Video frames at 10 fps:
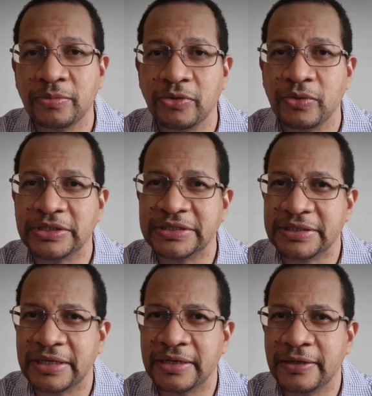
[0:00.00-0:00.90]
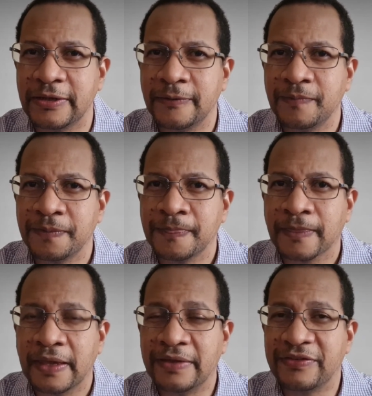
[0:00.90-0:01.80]
community did
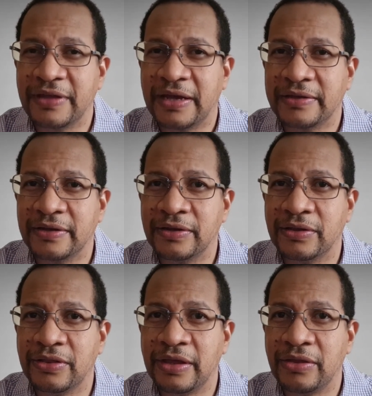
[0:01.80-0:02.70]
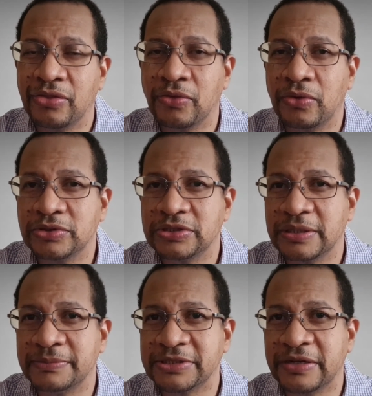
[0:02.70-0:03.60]
is that they thought to
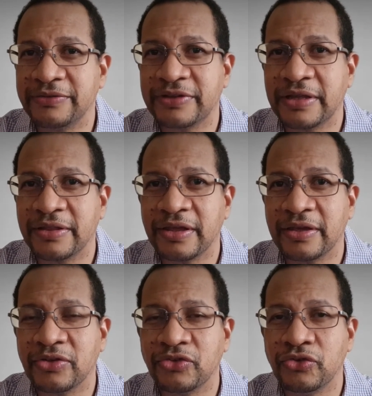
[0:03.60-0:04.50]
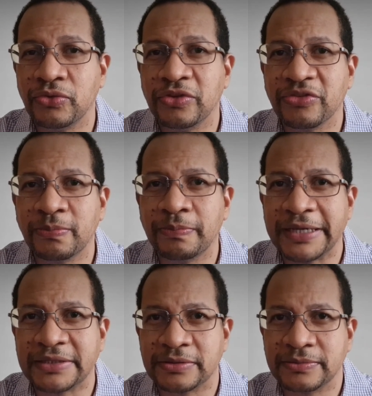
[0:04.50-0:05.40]
themselves that they can do this
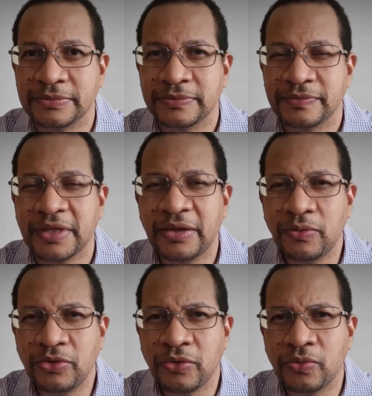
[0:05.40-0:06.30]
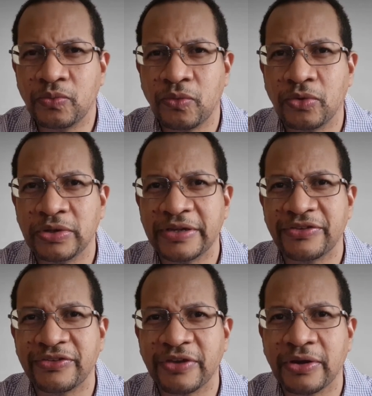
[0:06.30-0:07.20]
better they don't want
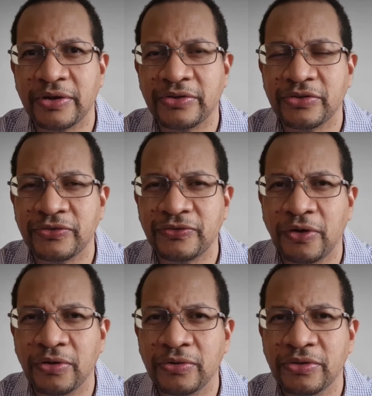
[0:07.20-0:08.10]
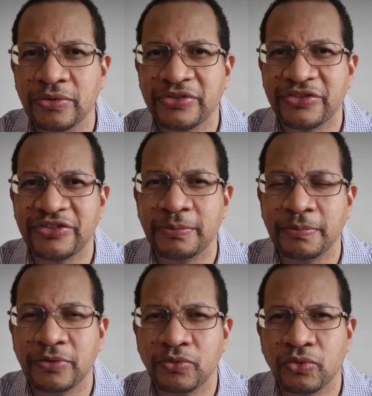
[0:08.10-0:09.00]
necessarily to follow those
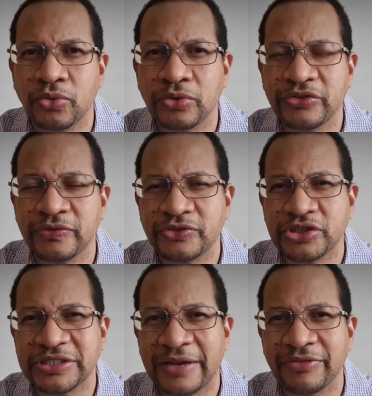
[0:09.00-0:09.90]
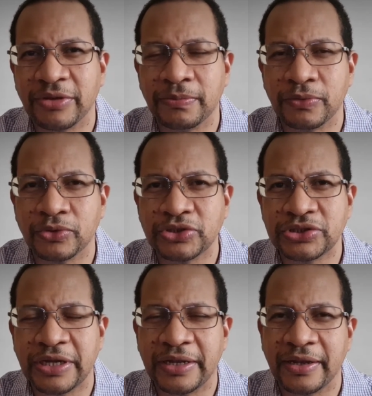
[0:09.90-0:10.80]
simple rules of just having
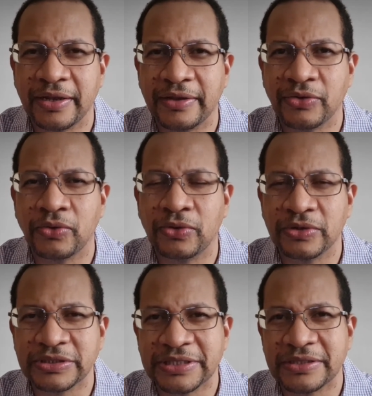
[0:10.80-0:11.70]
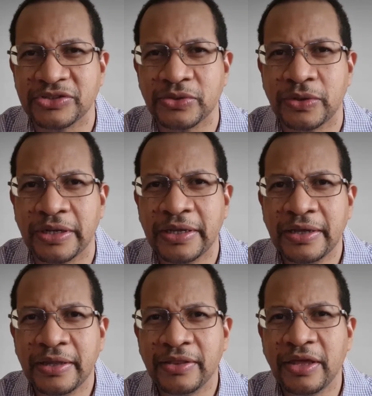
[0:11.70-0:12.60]
brush and dogs and so on.
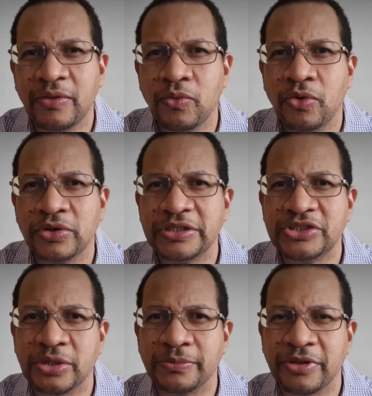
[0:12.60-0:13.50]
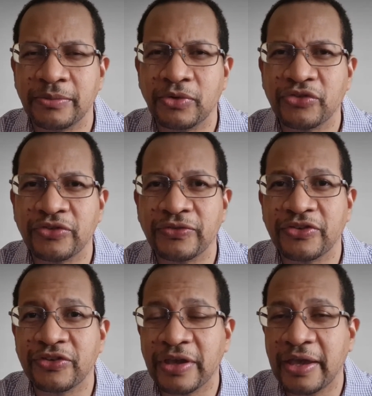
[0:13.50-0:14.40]
They wanted something more
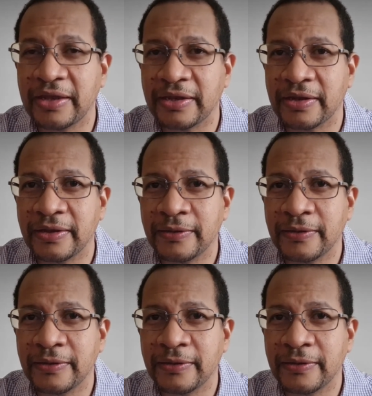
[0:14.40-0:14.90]
sophisticated.